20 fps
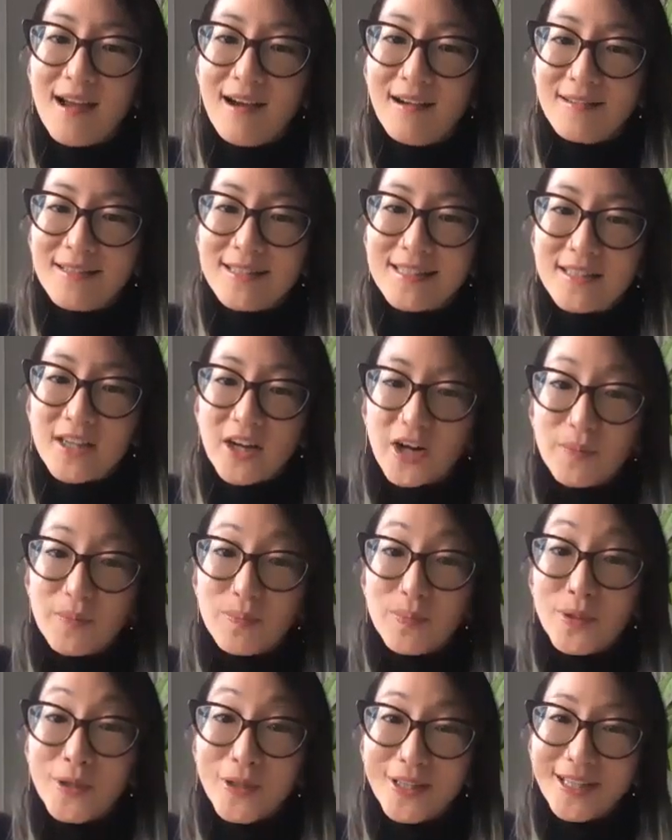I'll
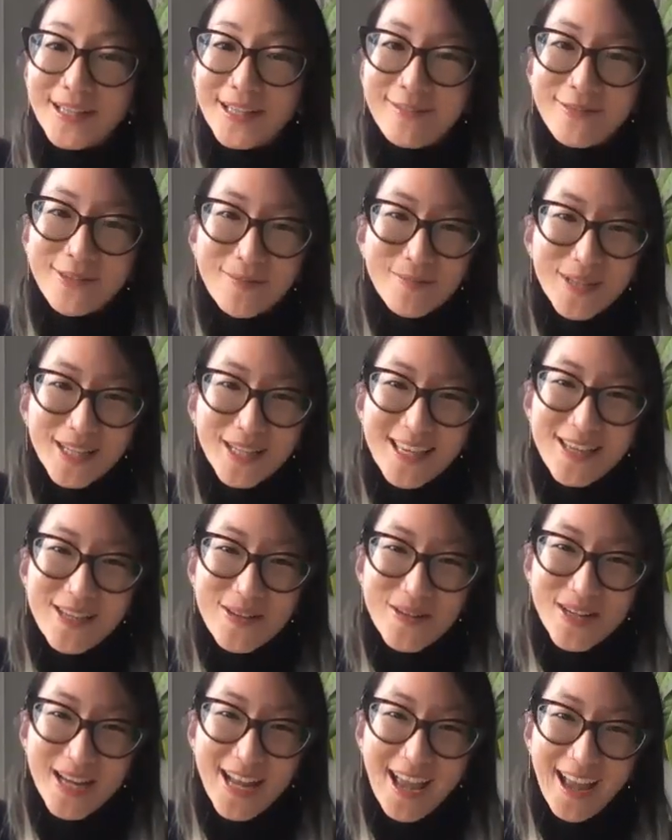start pulling from the
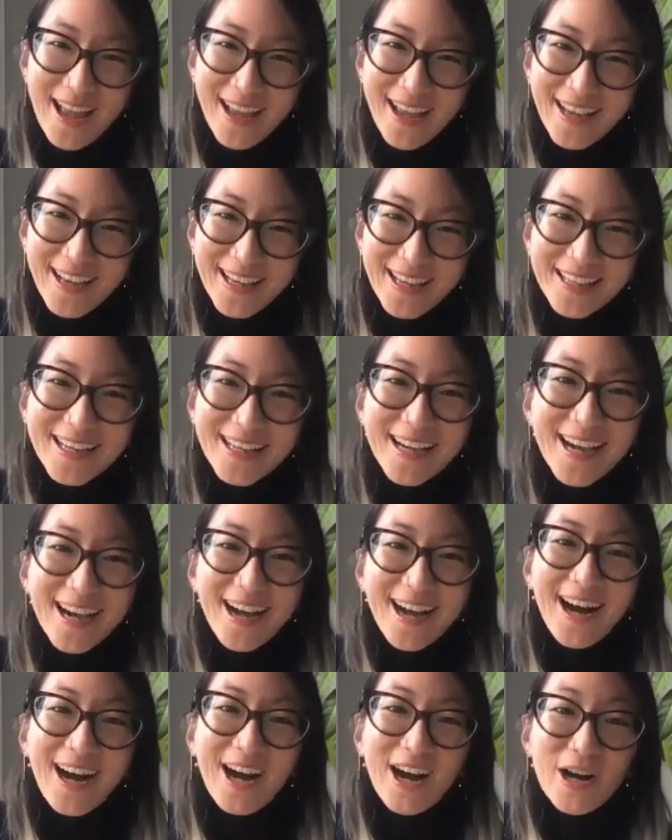Q&A.
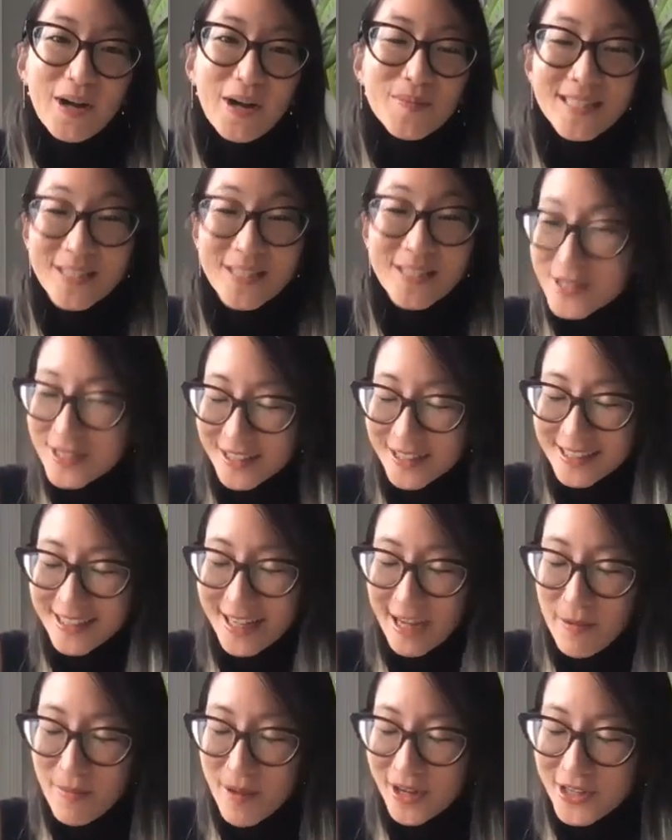So start
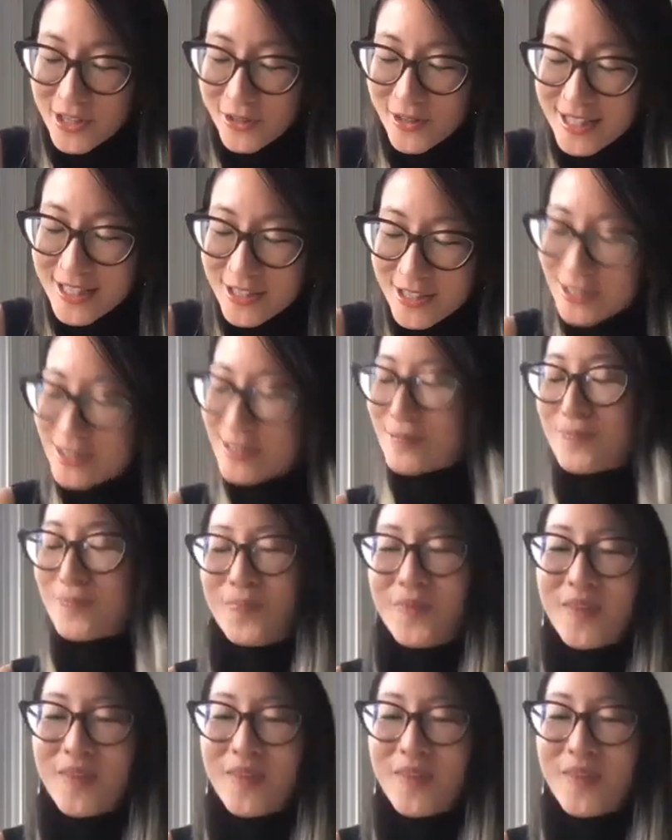thinking about your questions.